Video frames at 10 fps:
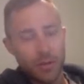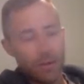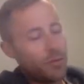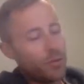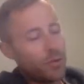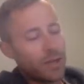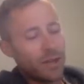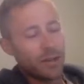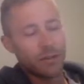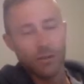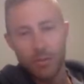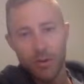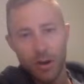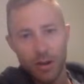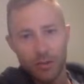Maybe you kicked the
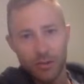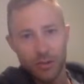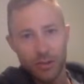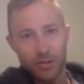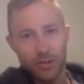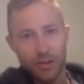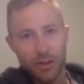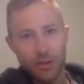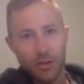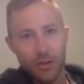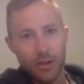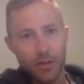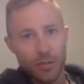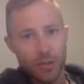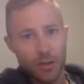block so that it's now going
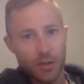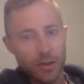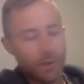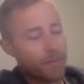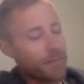up the incline.